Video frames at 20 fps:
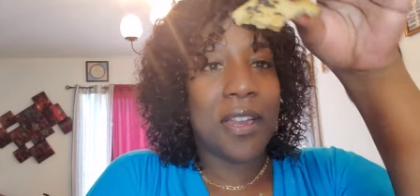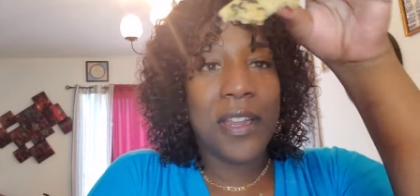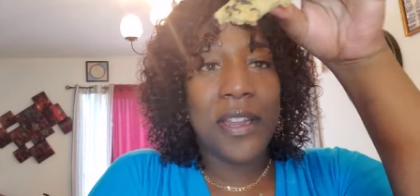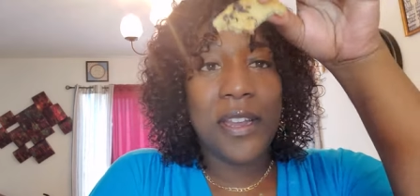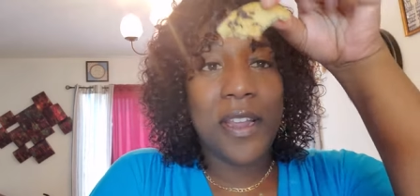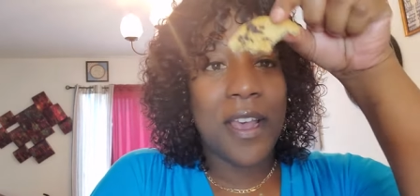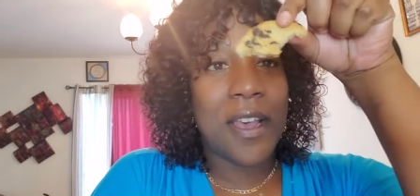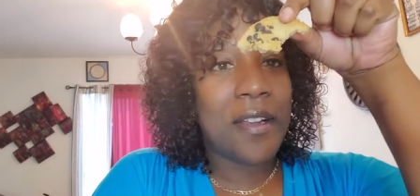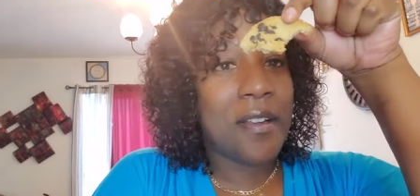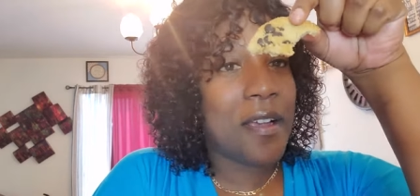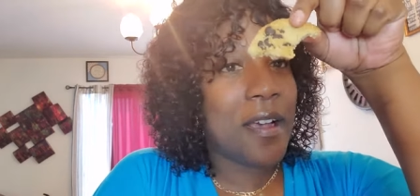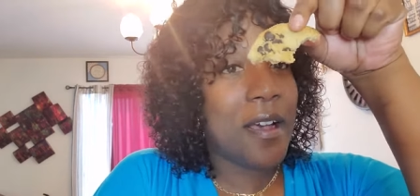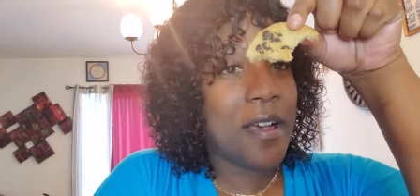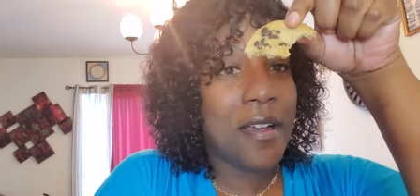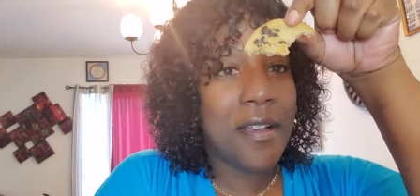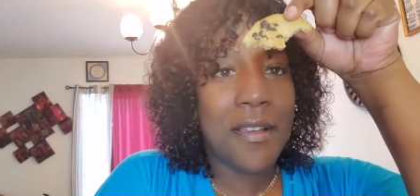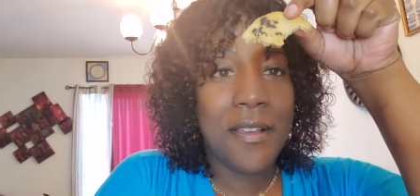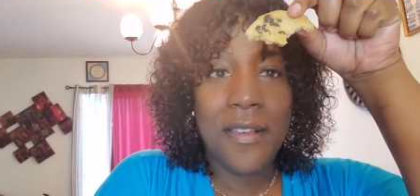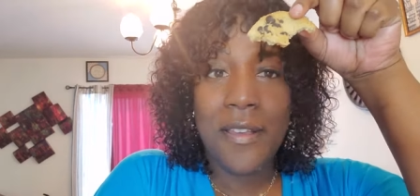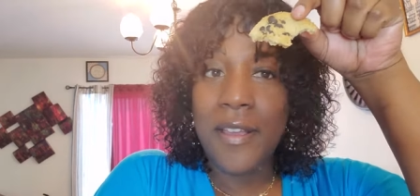it. I,
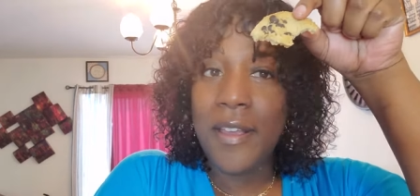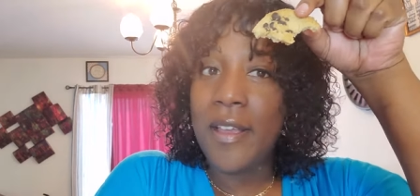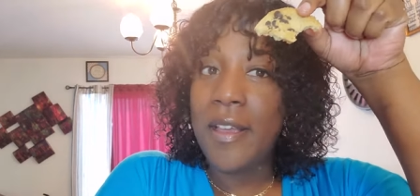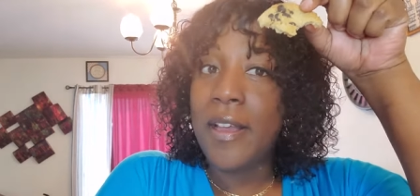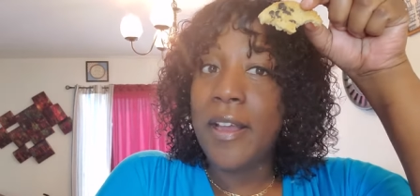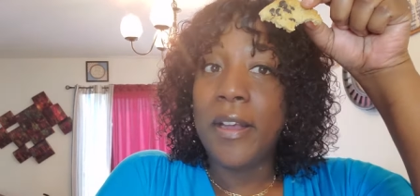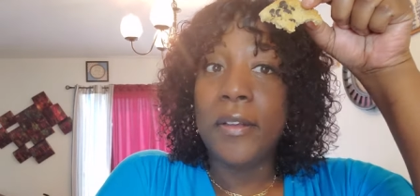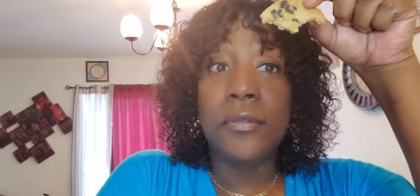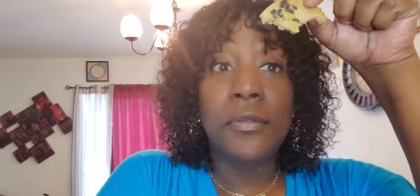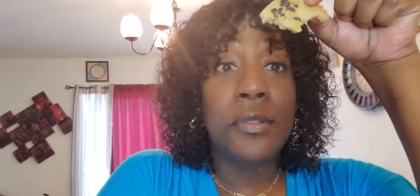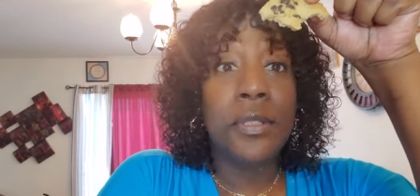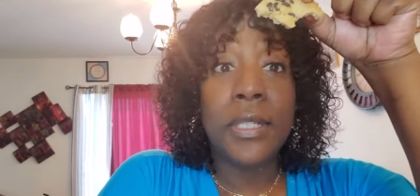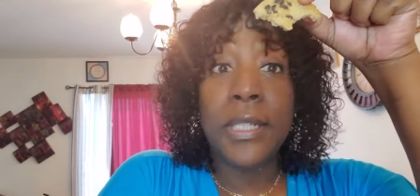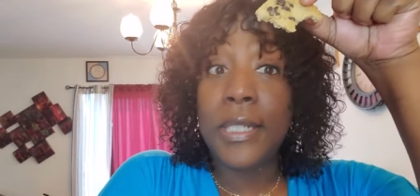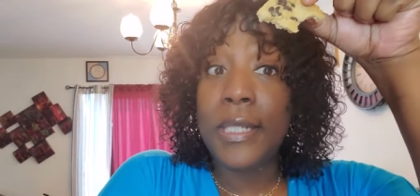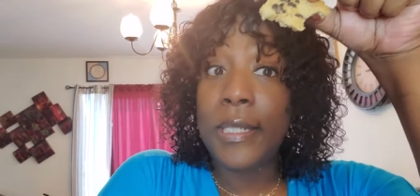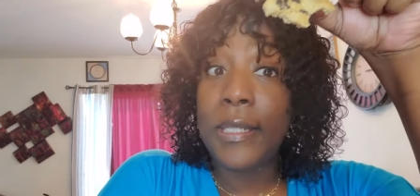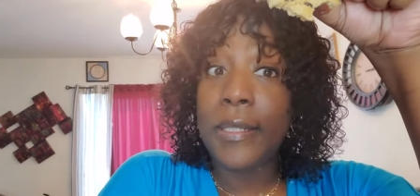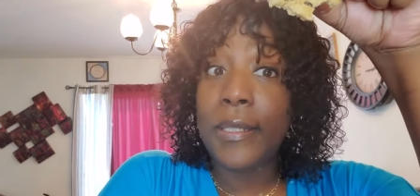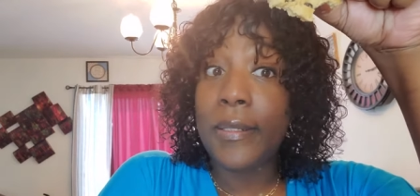
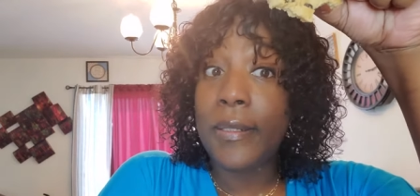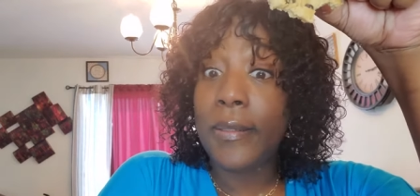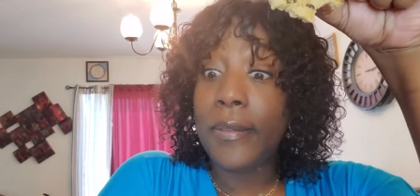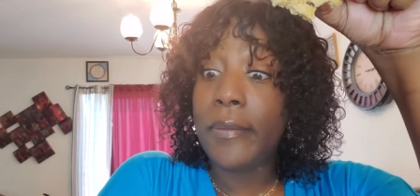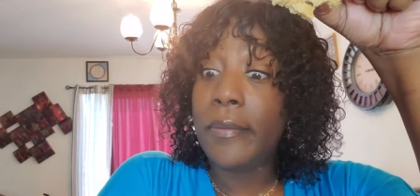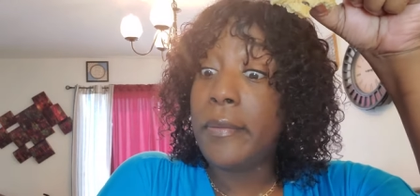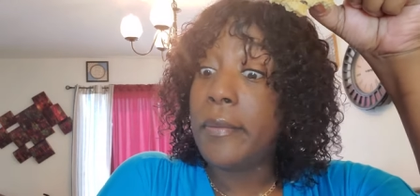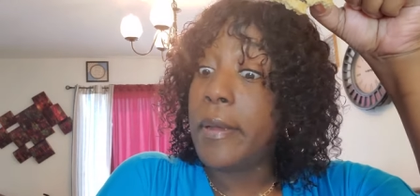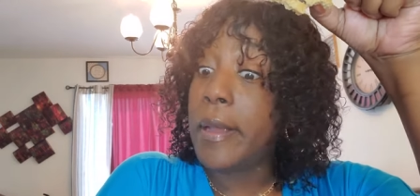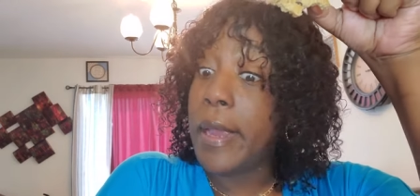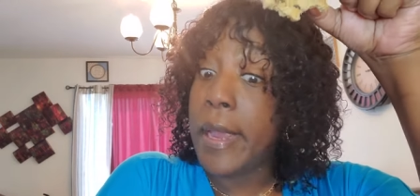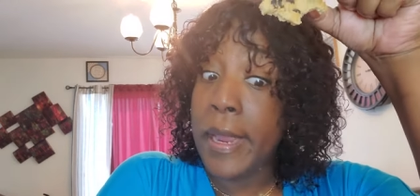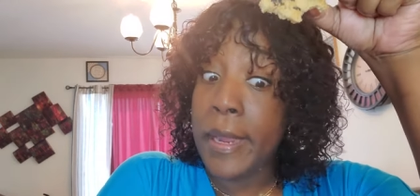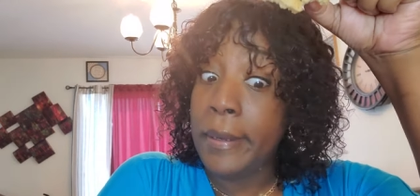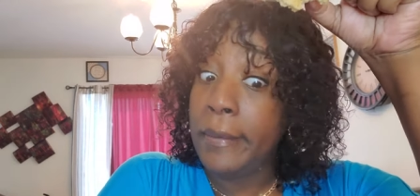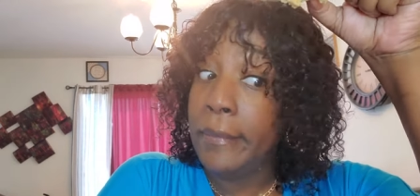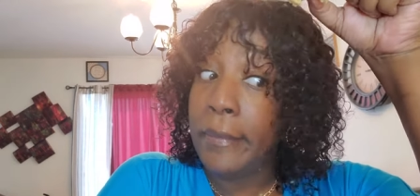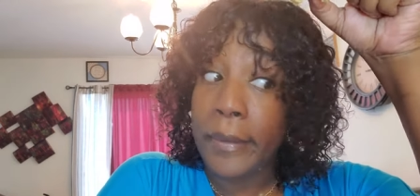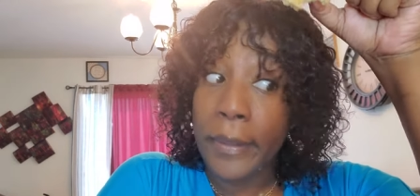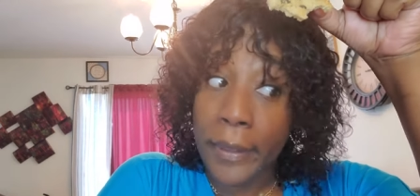this
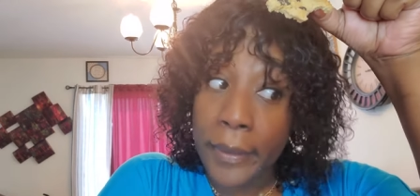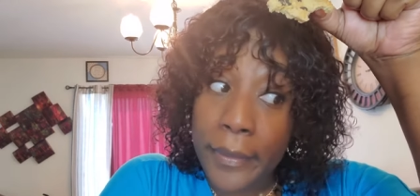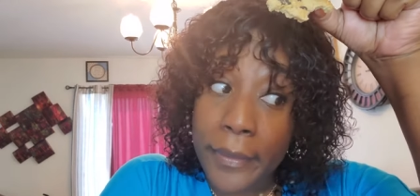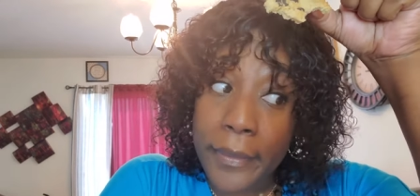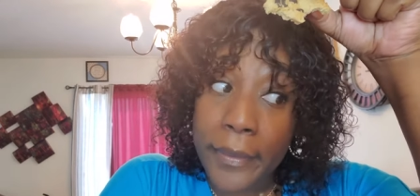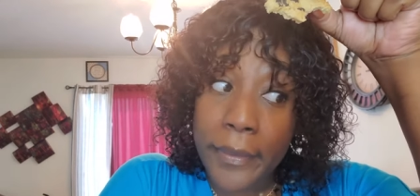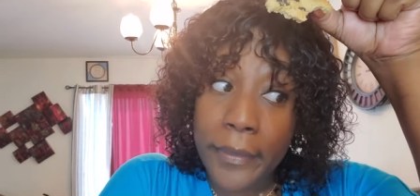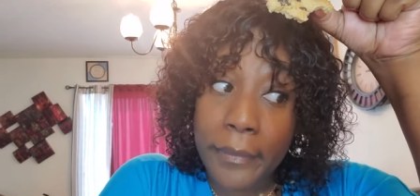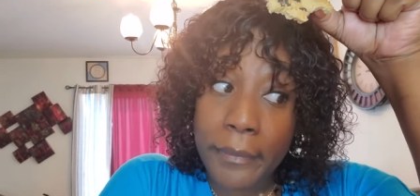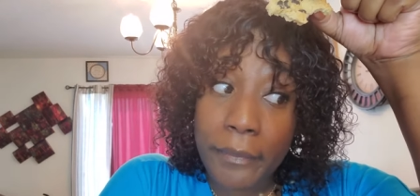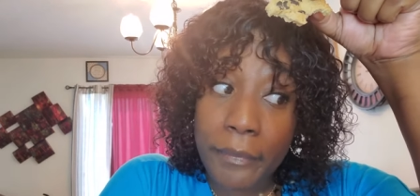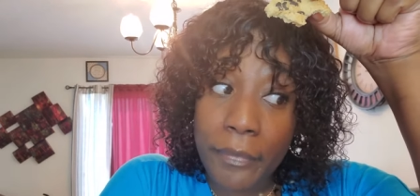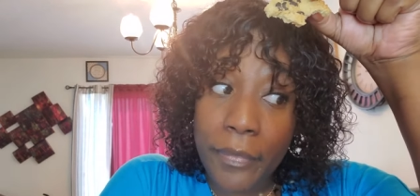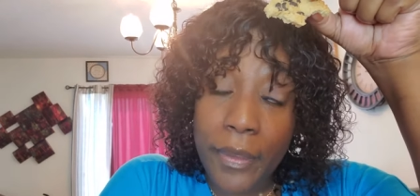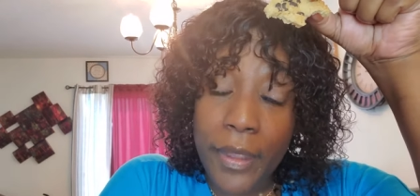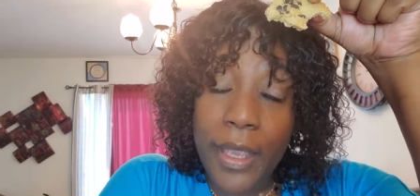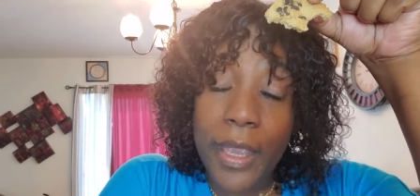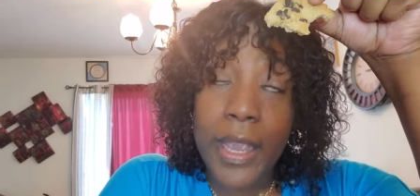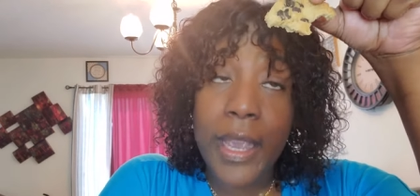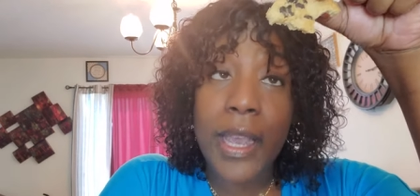ain't it?
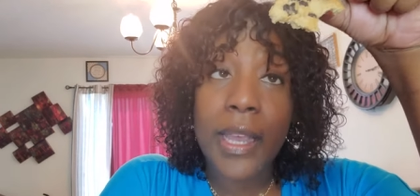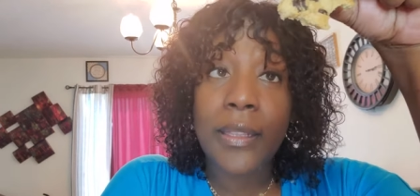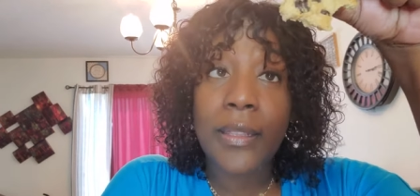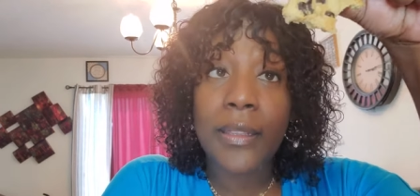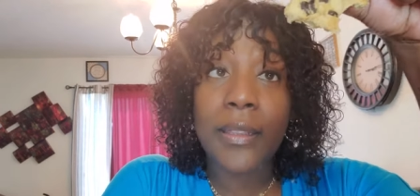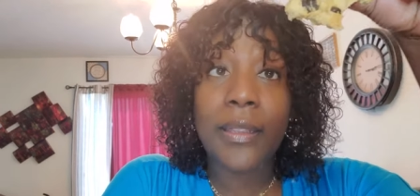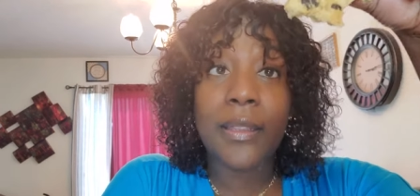Ah.